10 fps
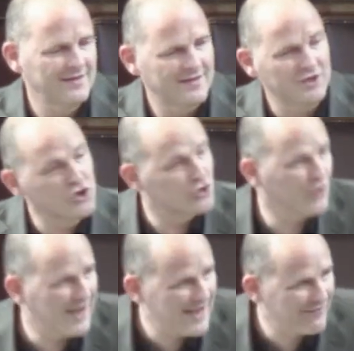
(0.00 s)
and you
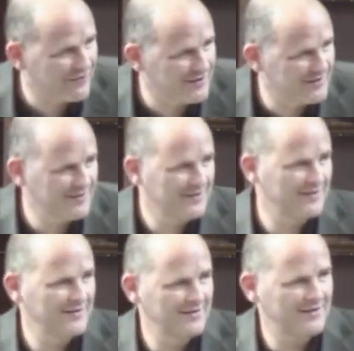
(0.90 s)
don't have it
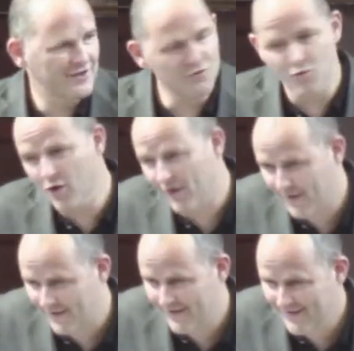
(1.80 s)
and you want
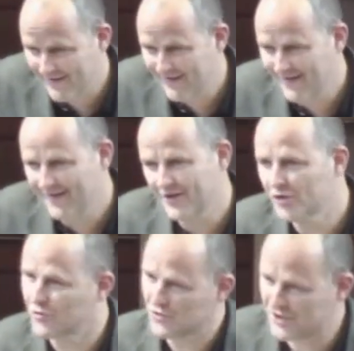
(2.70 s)
it, you
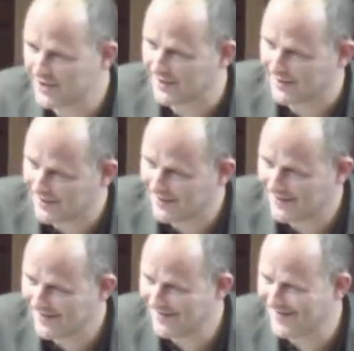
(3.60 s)
don't steal it.
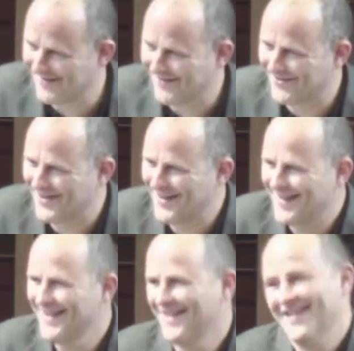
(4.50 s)
Okay,
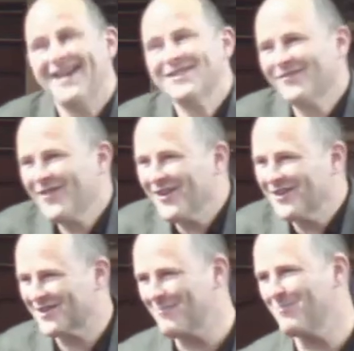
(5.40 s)
that's fairly
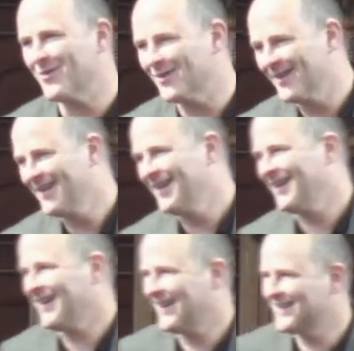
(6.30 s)
simple.
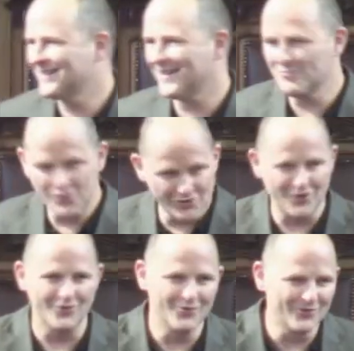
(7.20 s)
And I'm sure you
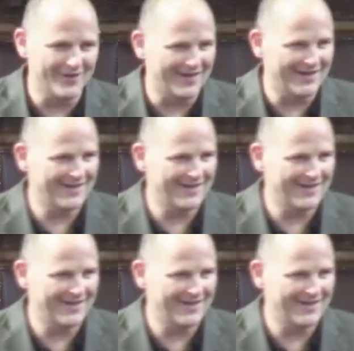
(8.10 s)
all know that,